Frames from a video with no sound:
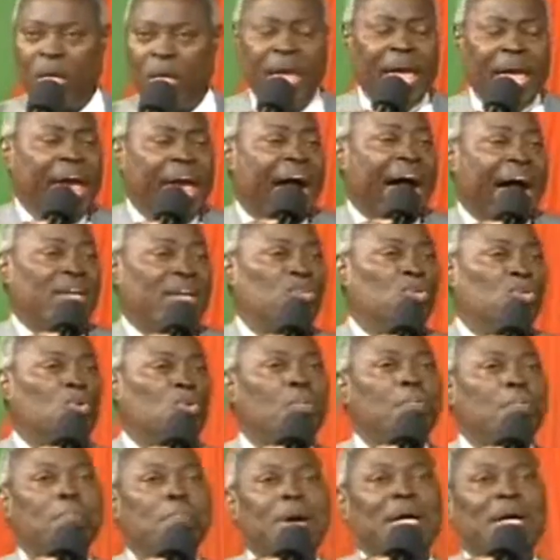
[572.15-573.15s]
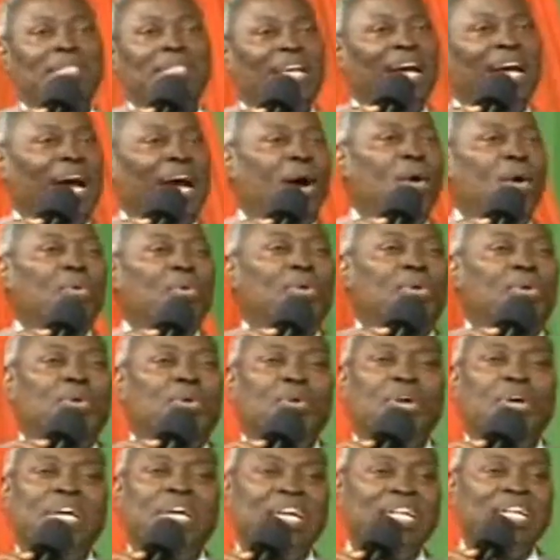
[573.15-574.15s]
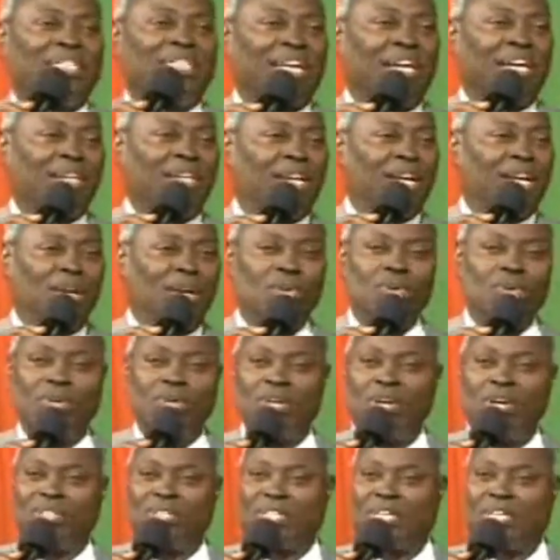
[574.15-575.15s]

And no matter how great and glorious